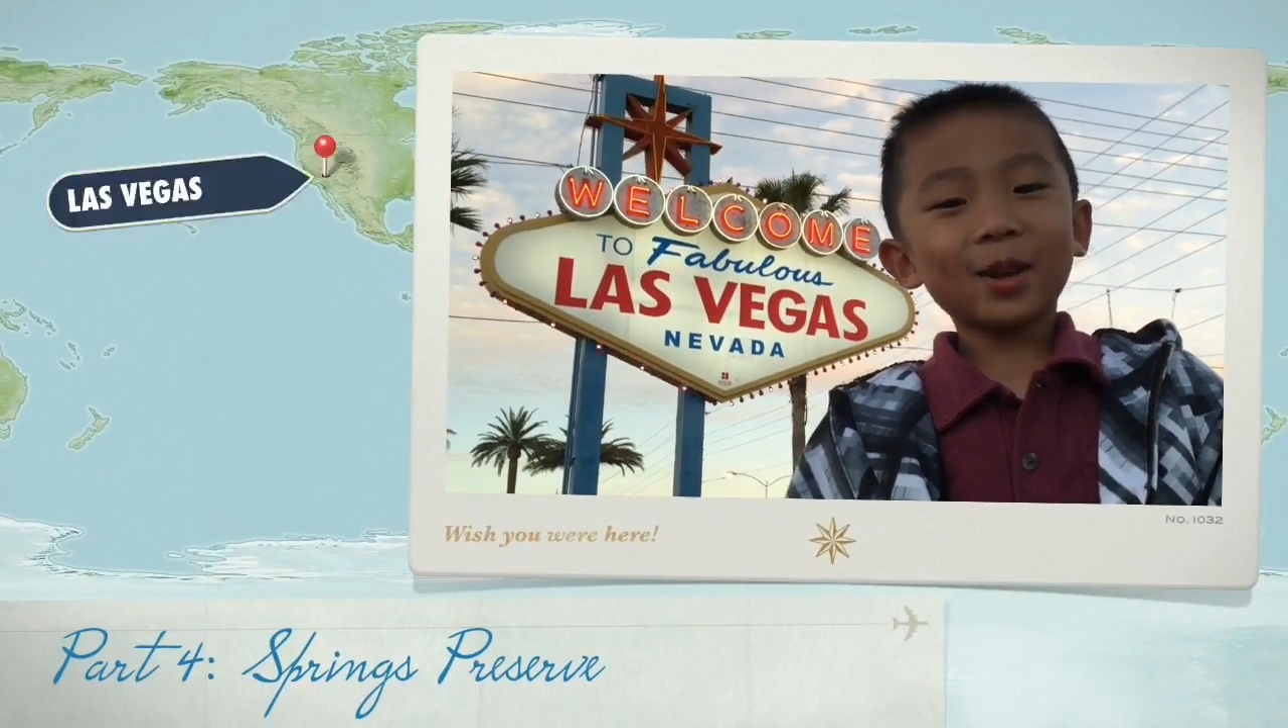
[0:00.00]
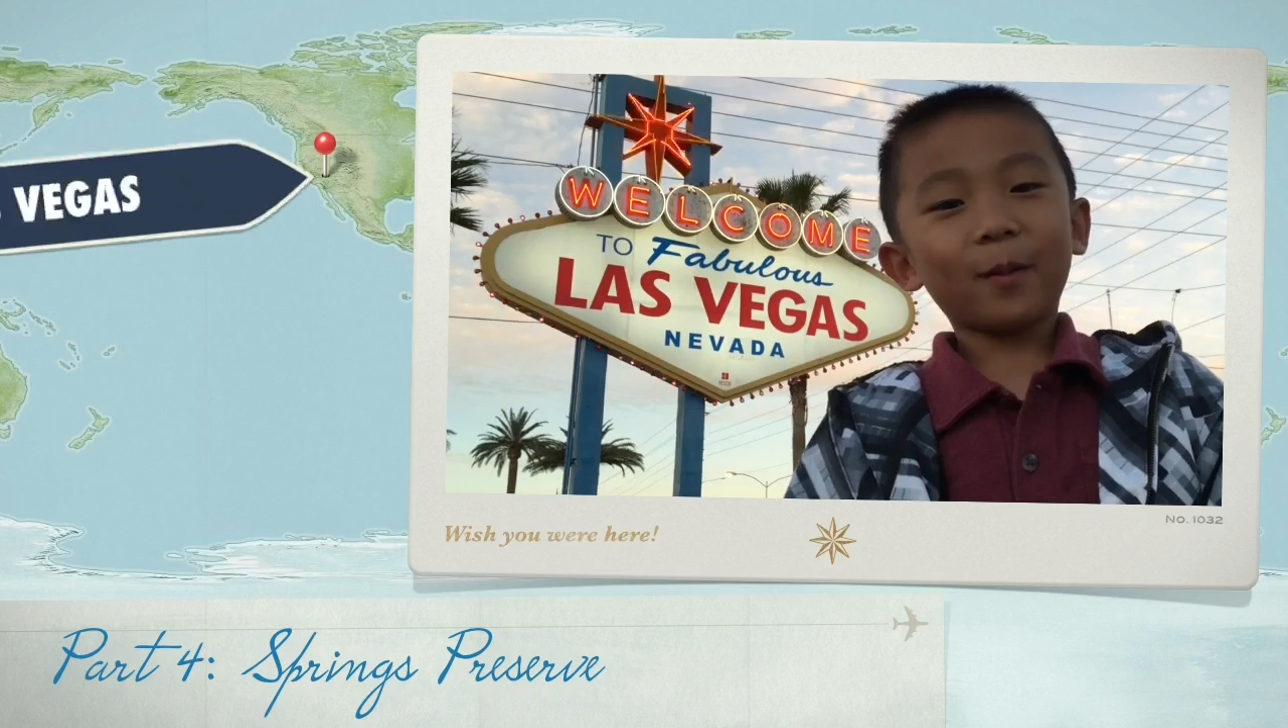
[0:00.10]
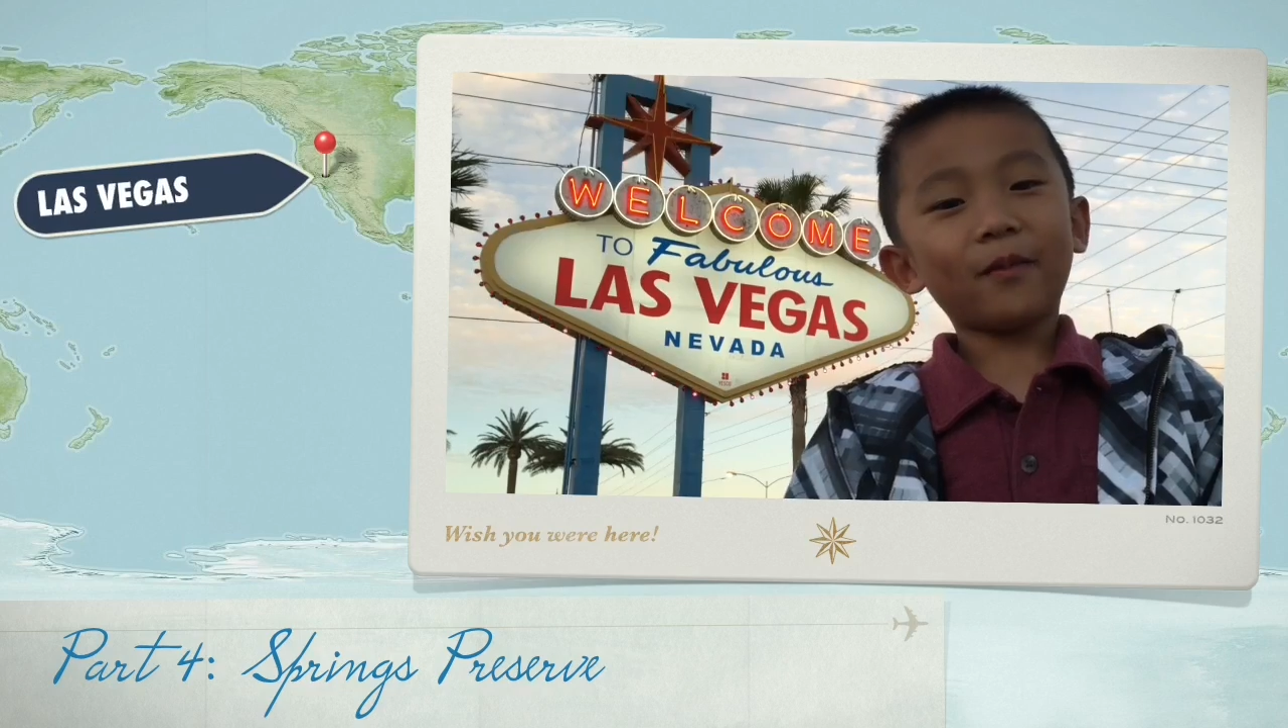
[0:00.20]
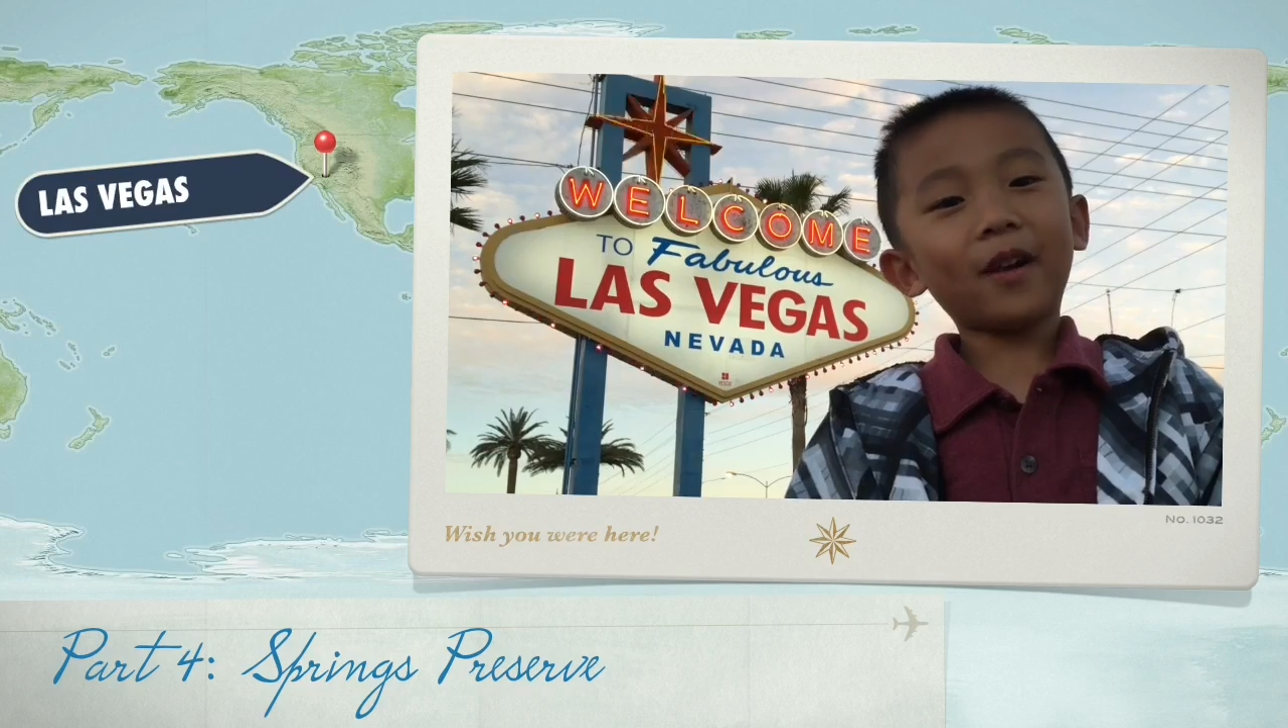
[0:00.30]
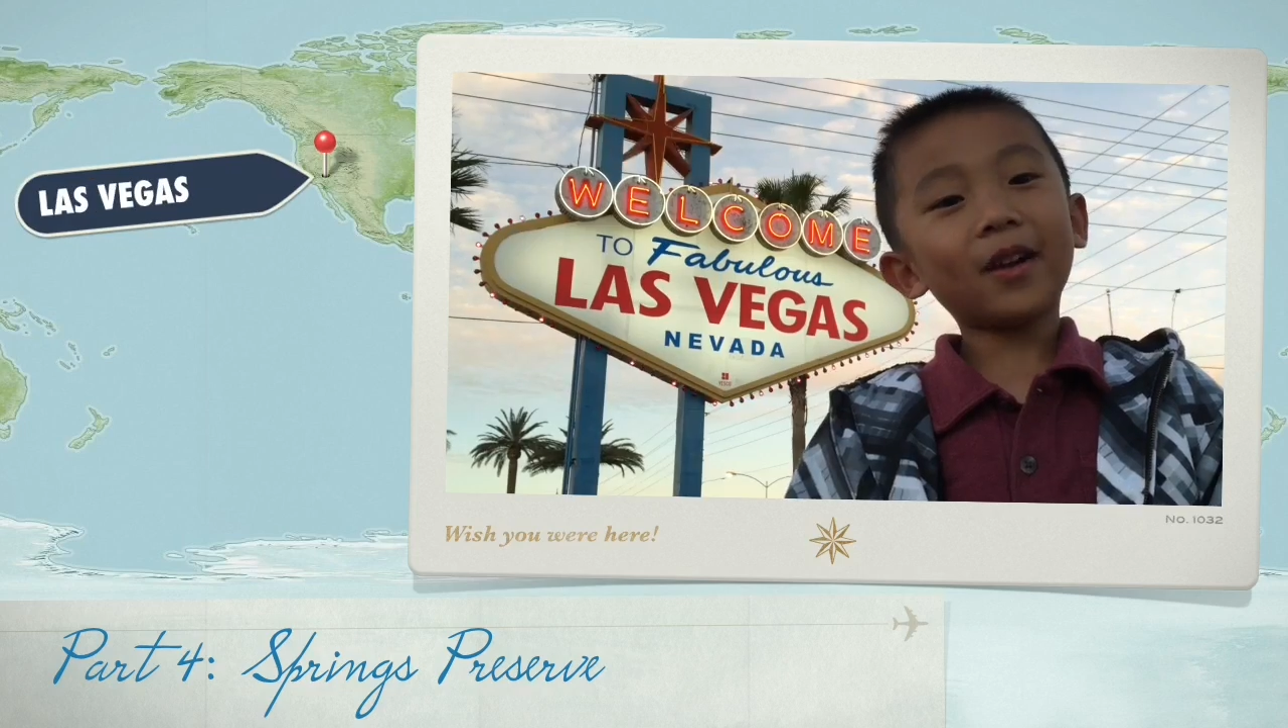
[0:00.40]

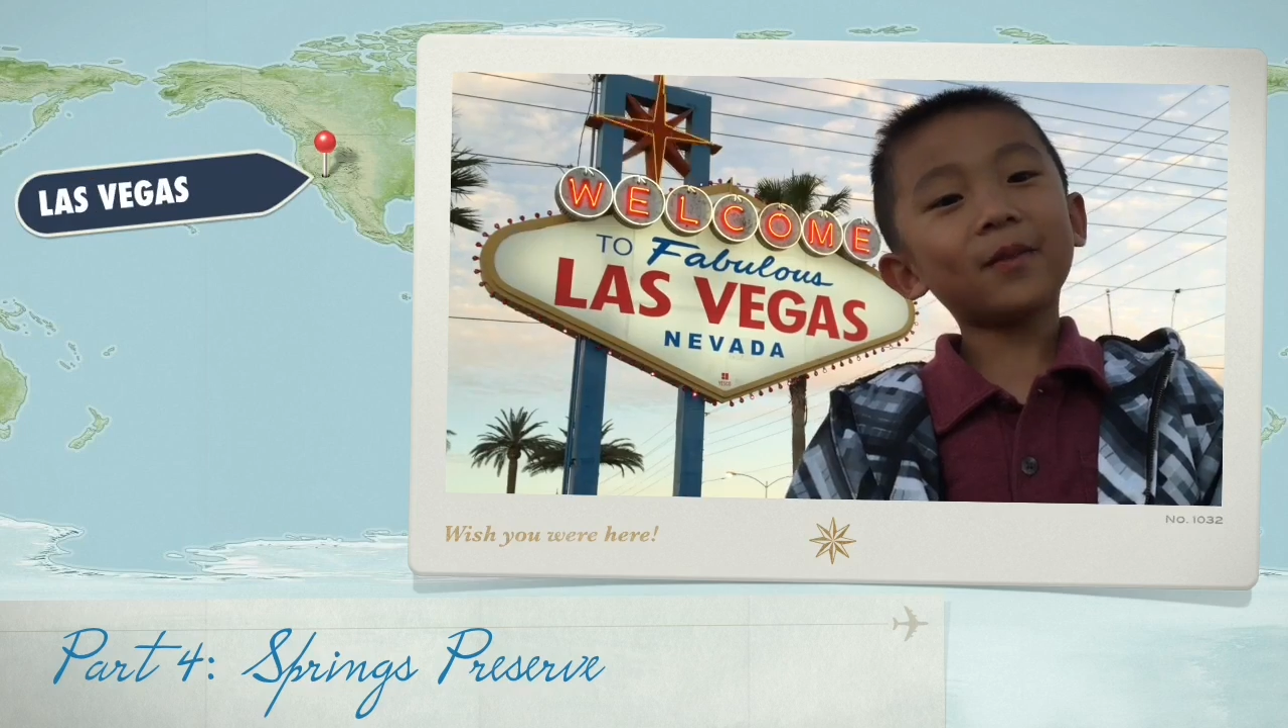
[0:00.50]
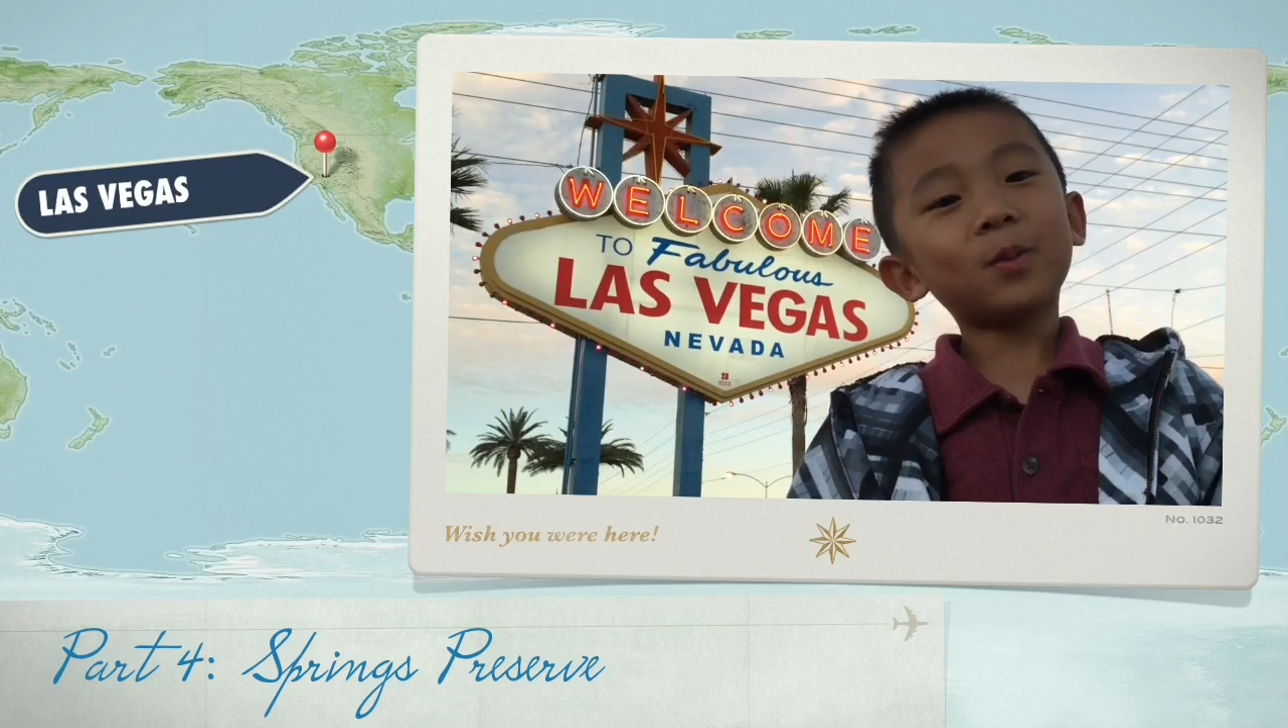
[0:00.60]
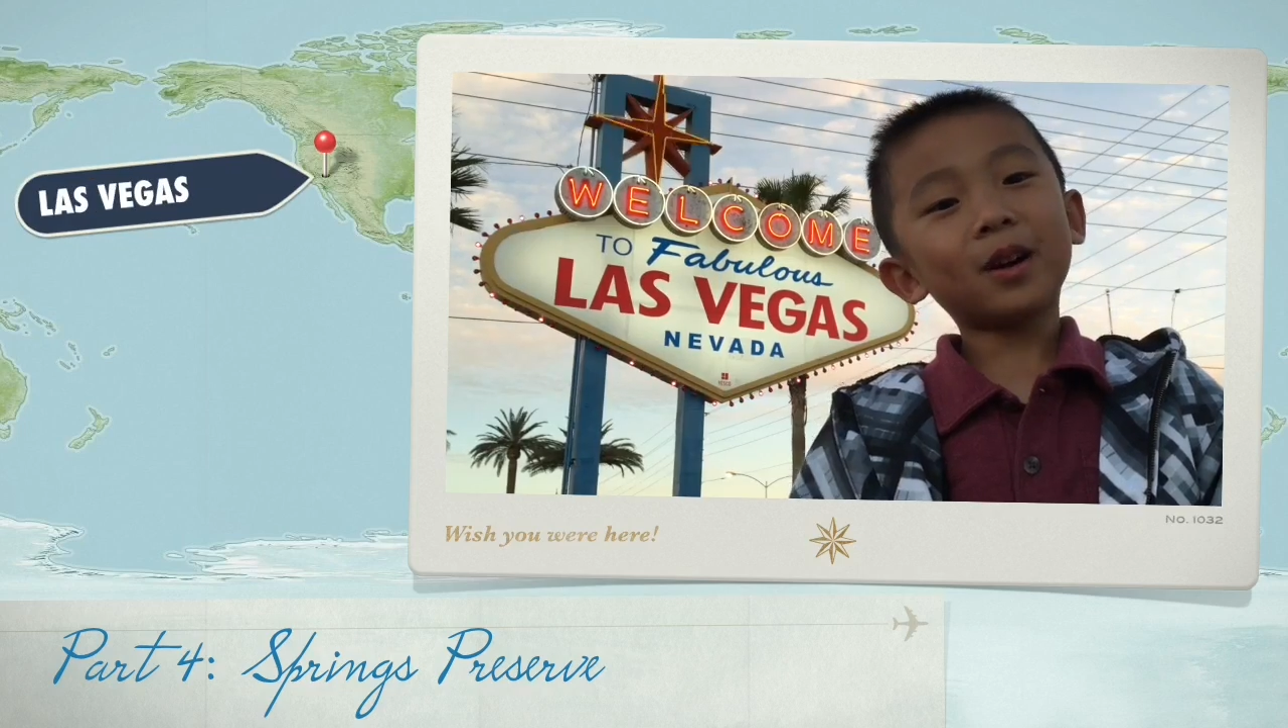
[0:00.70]
our five